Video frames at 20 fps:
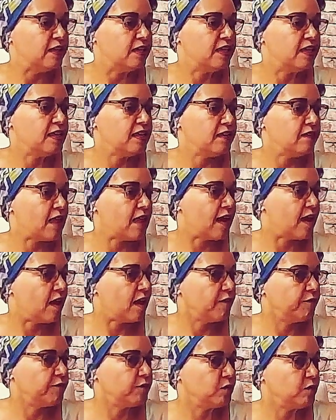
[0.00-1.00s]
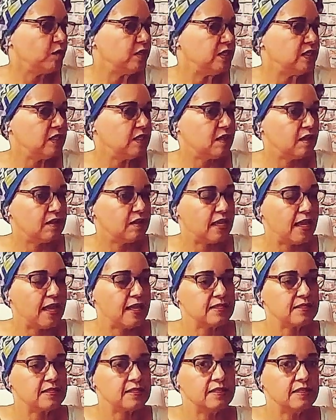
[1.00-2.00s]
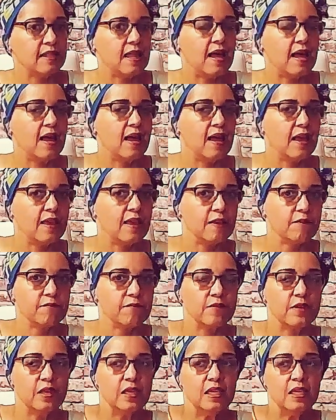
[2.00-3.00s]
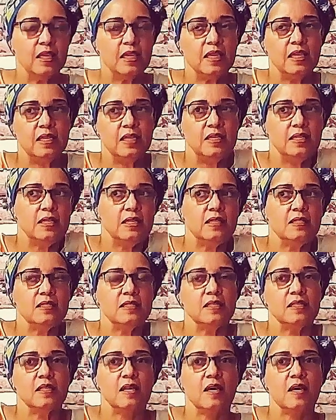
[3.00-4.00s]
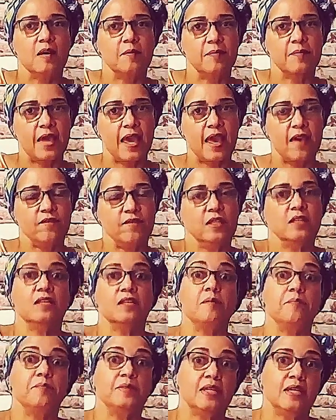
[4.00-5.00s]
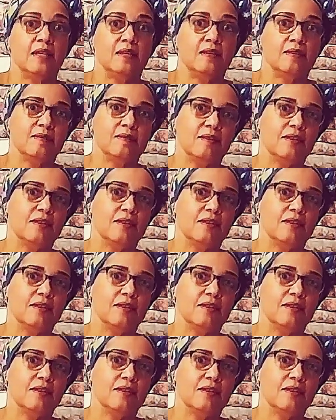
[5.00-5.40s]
it after we did our last live, it ended up having an update.